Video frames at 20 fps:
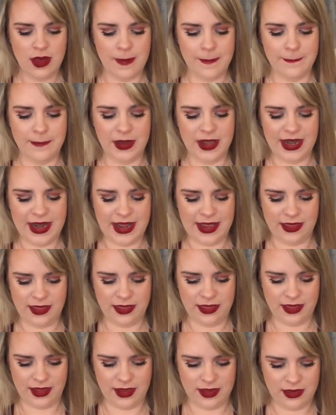but I
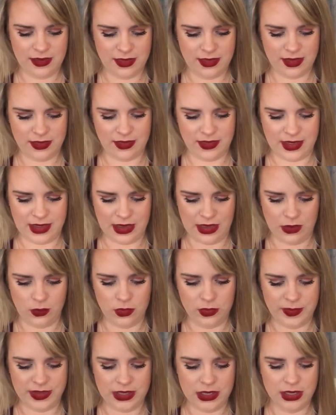think that they will
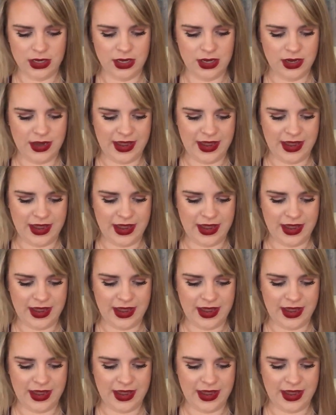be good,